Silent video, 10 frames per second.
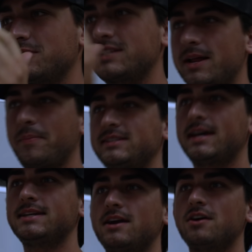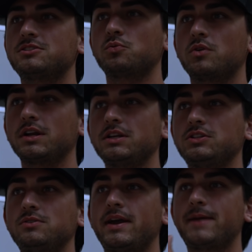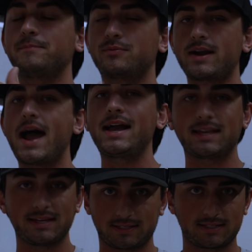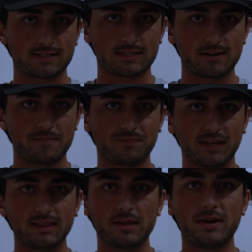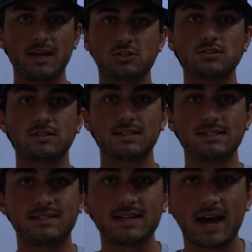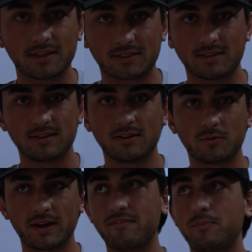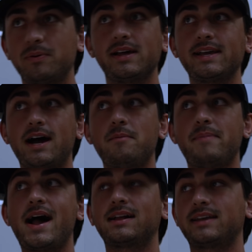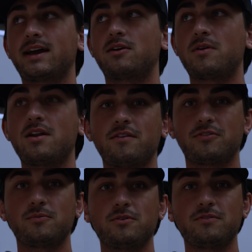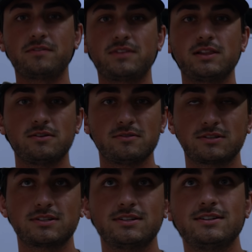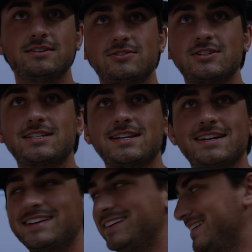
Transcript: We're set up at 10 yards, and we're going to do a bracket system, elimination to the death, where we have a plank out back. They got to run off the roof if they lose. Just kidding.